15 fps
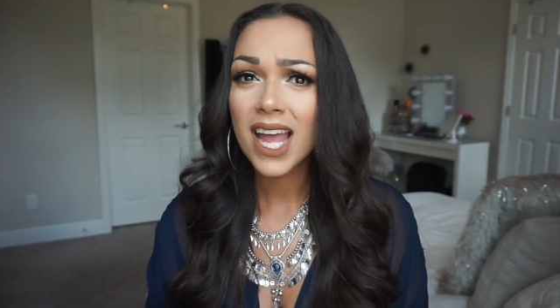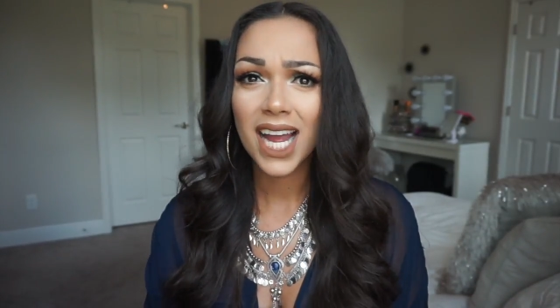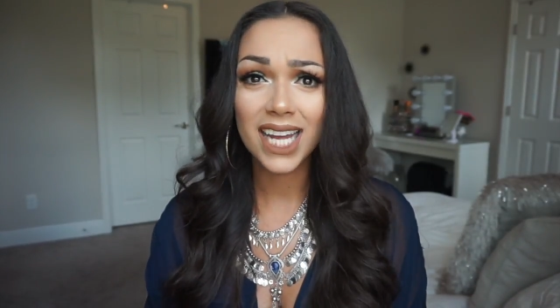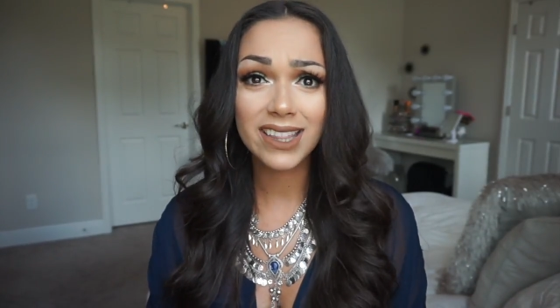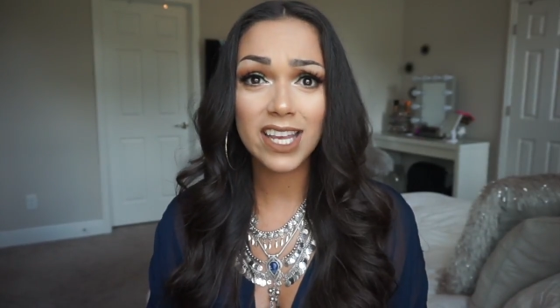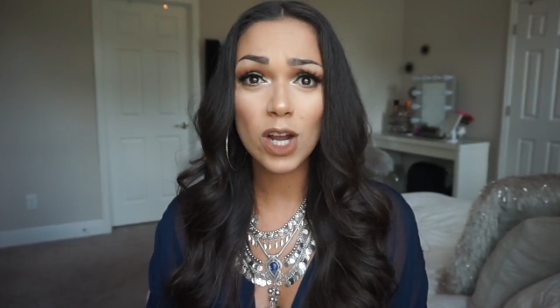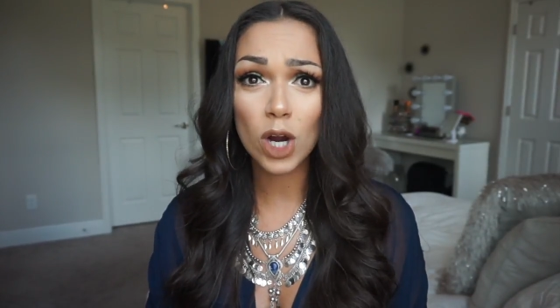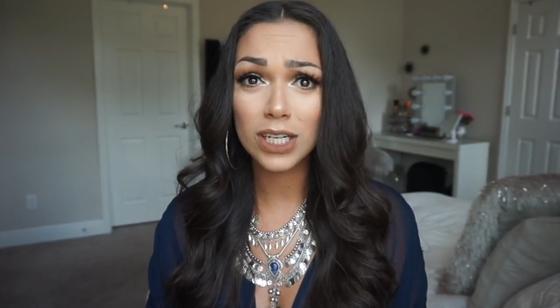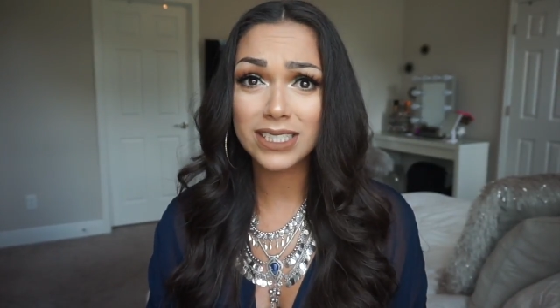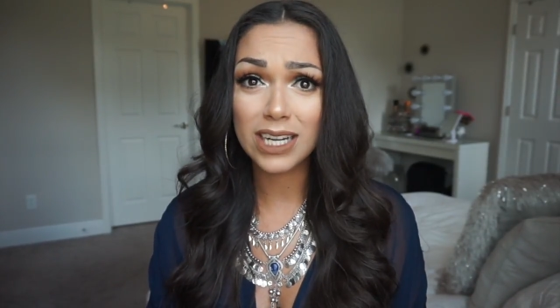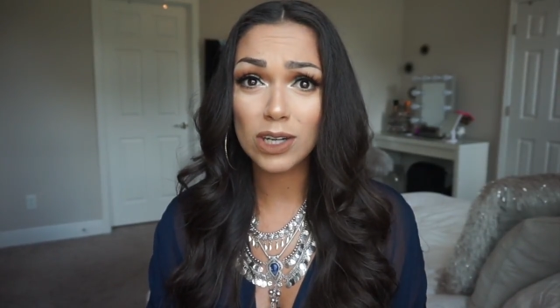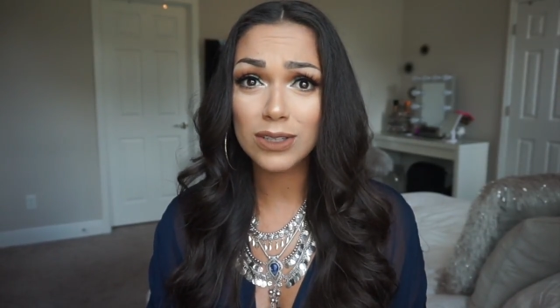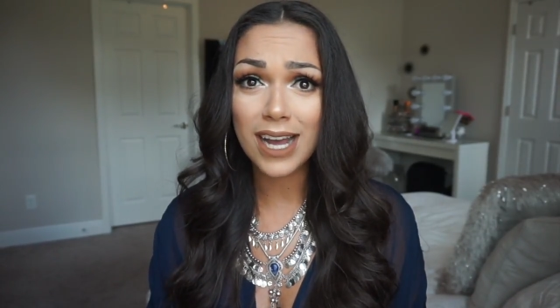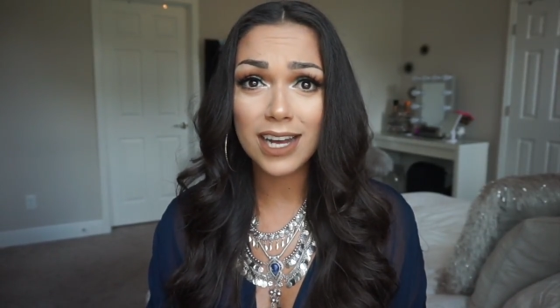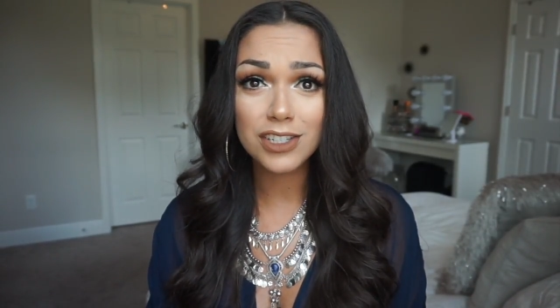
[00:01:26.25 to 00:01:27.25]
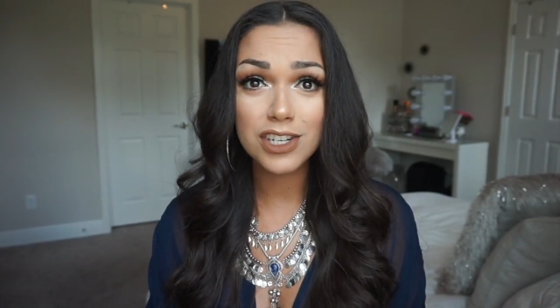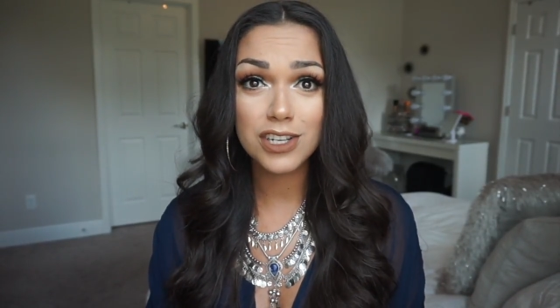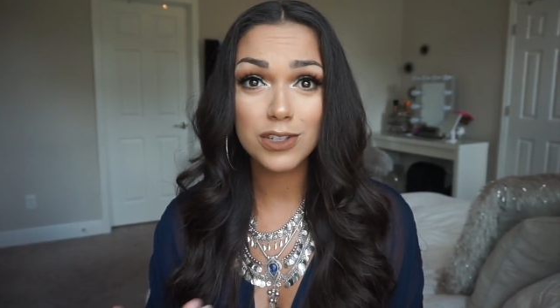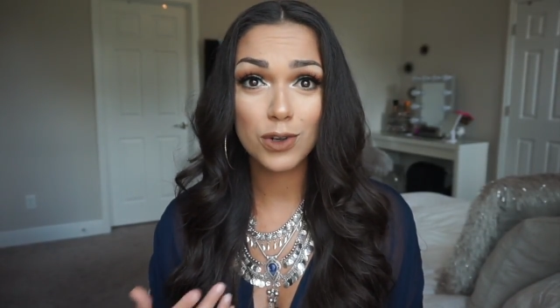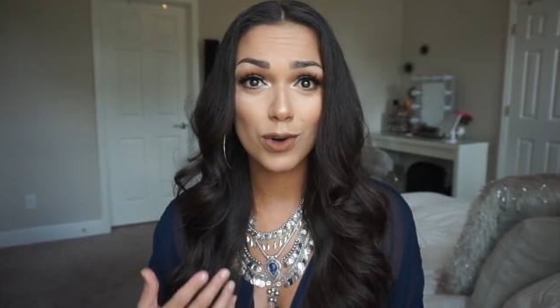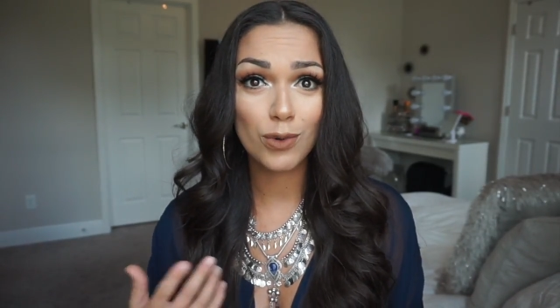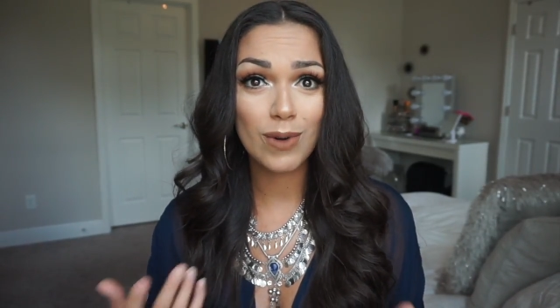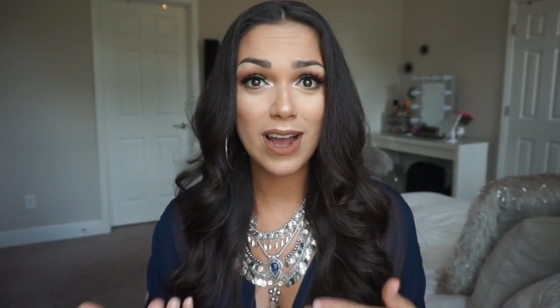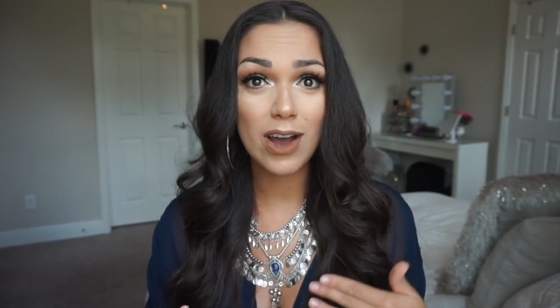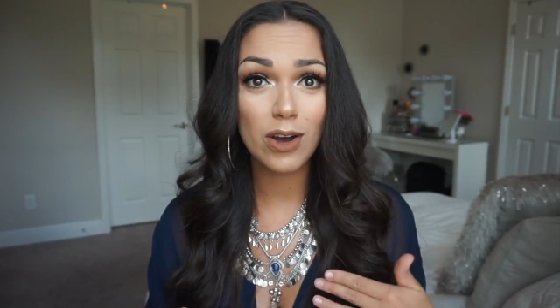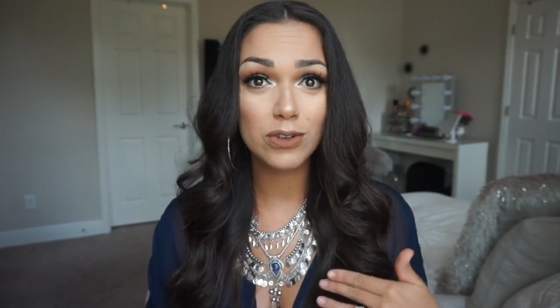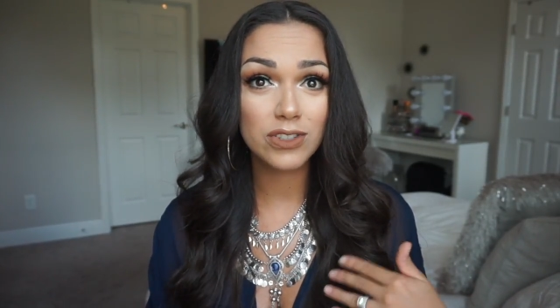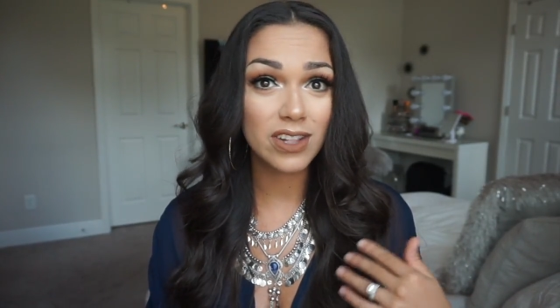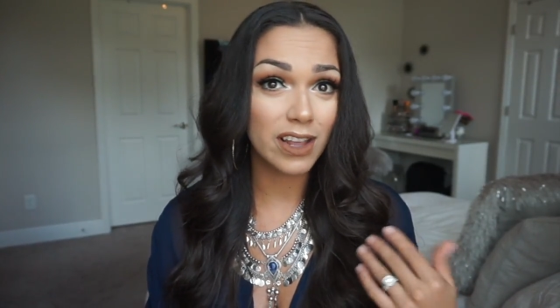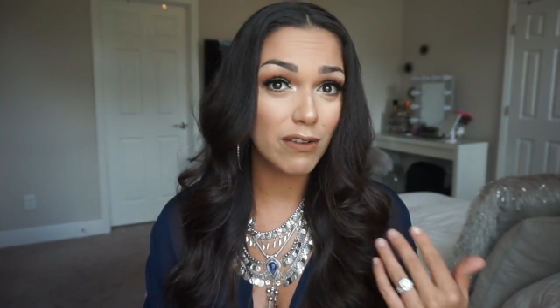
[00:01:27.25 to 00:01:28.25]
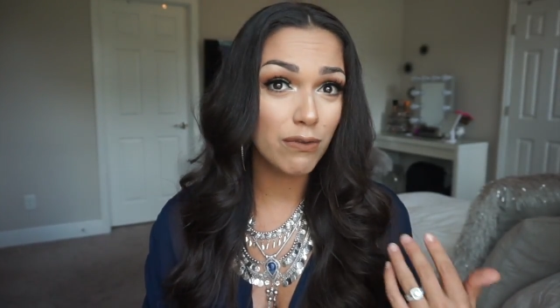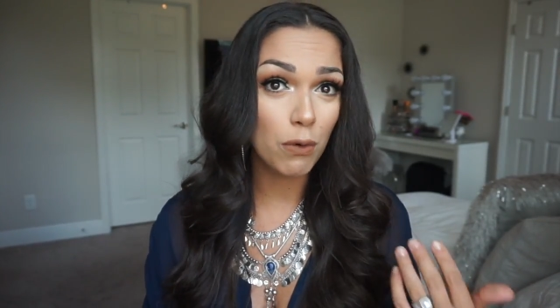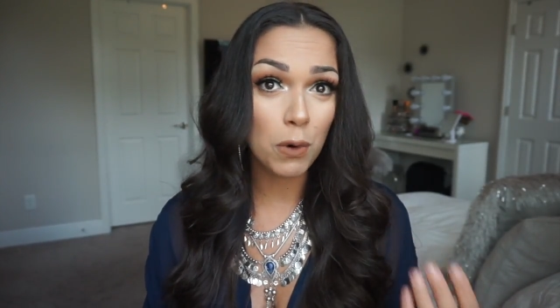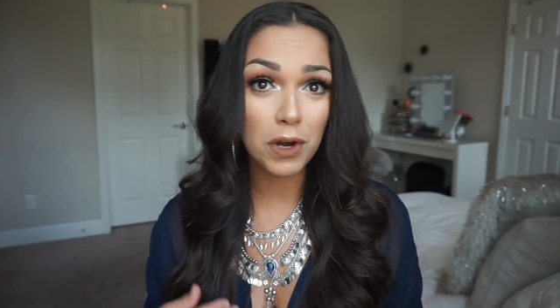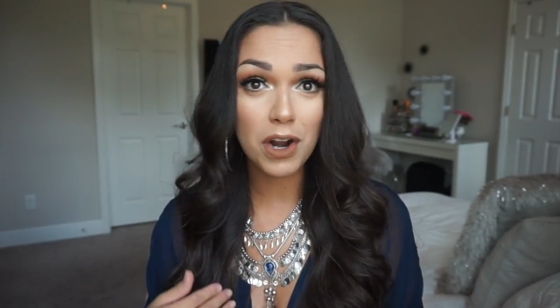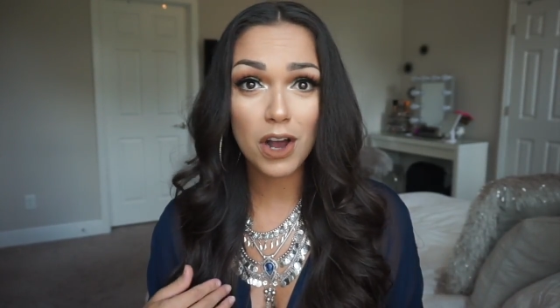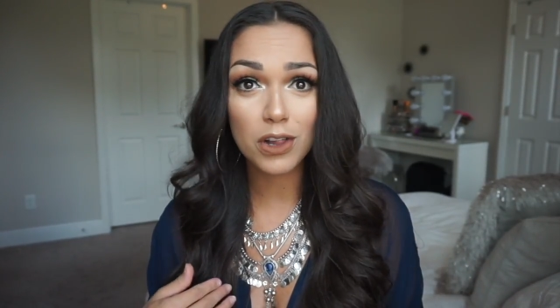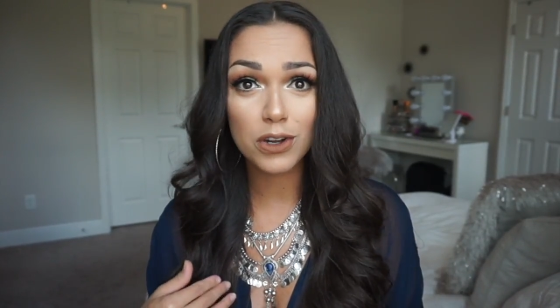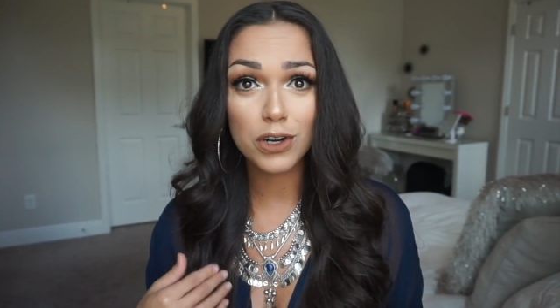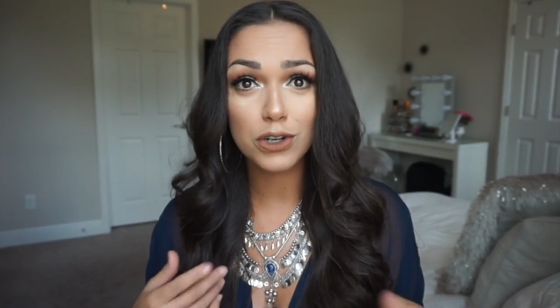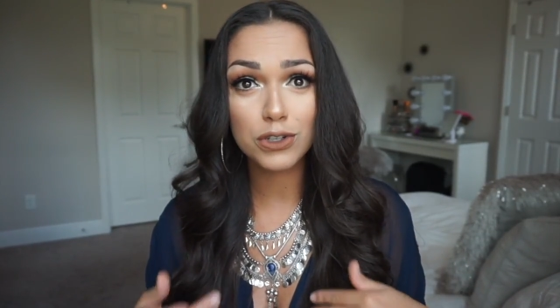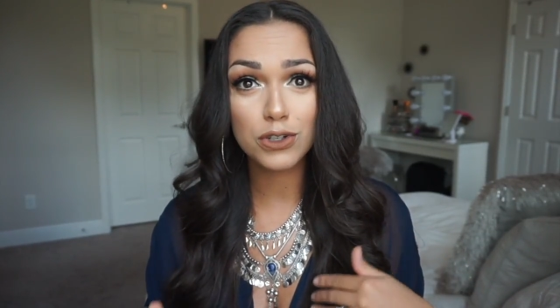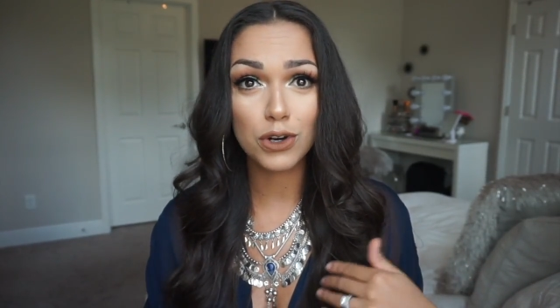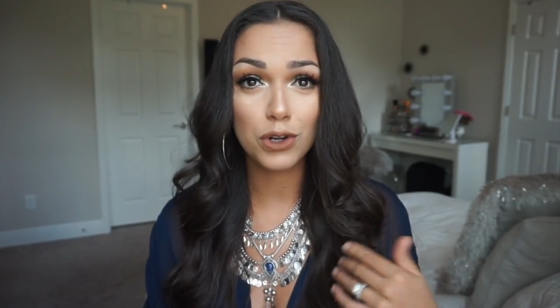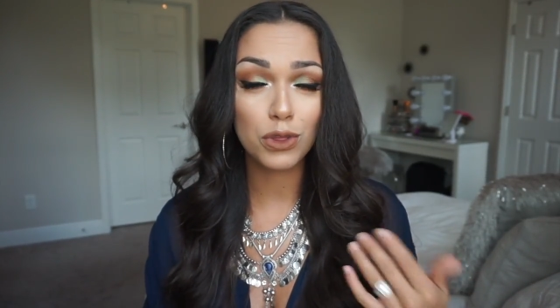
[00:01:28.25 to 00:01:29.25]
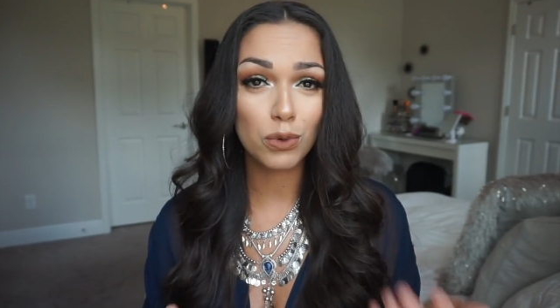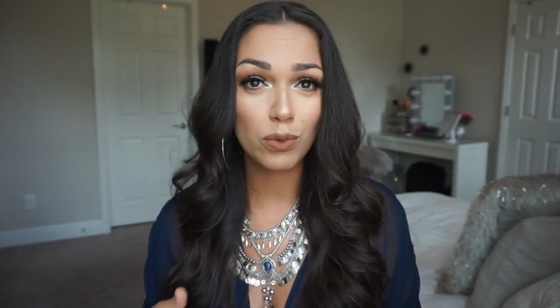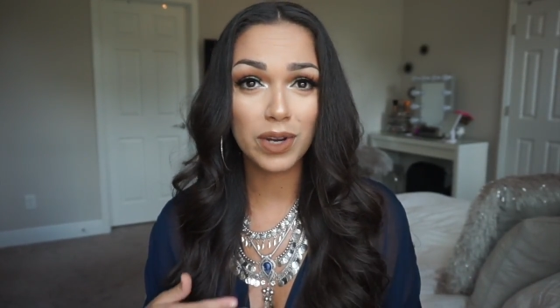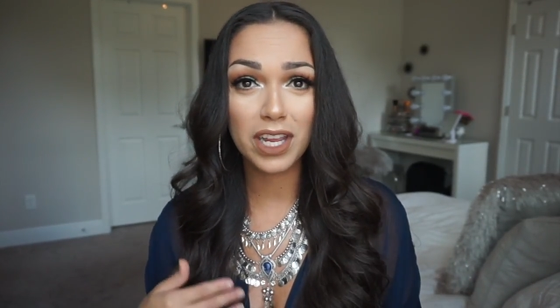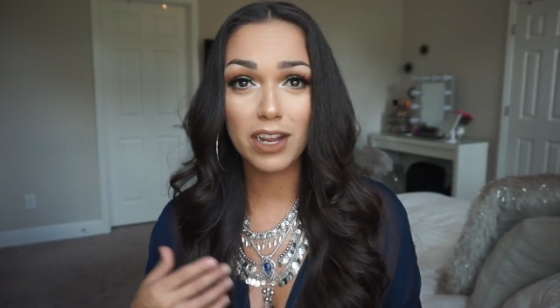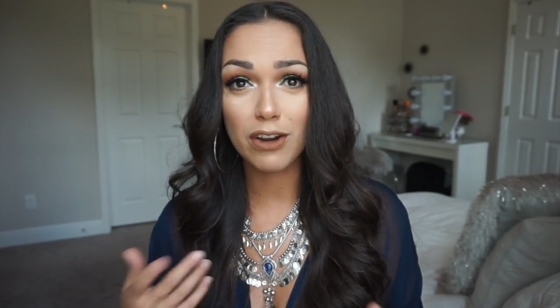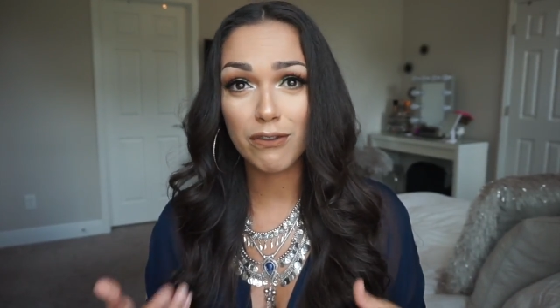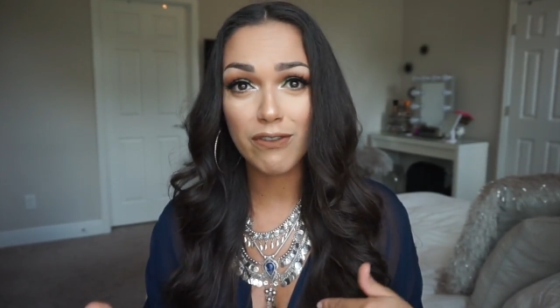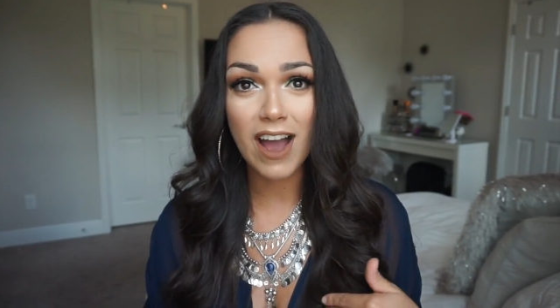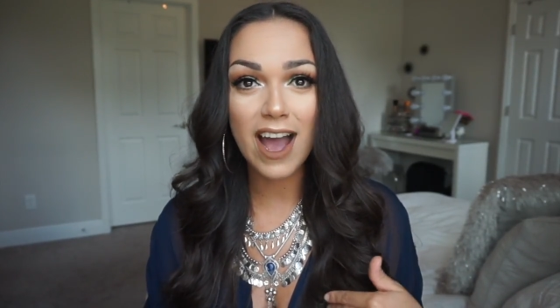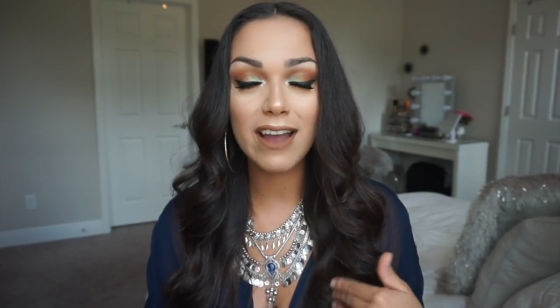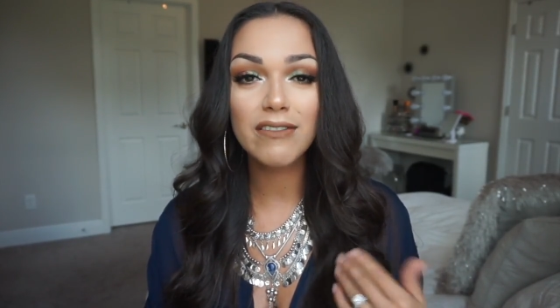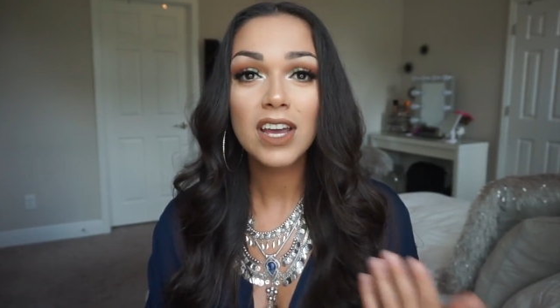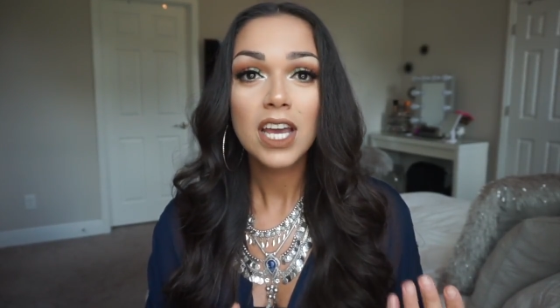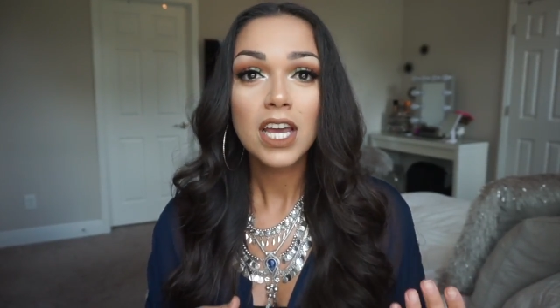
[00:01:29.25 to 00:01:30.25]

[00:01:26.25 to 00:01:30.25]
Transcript: I think Ardell lashes are around like $4 or $3 or $5.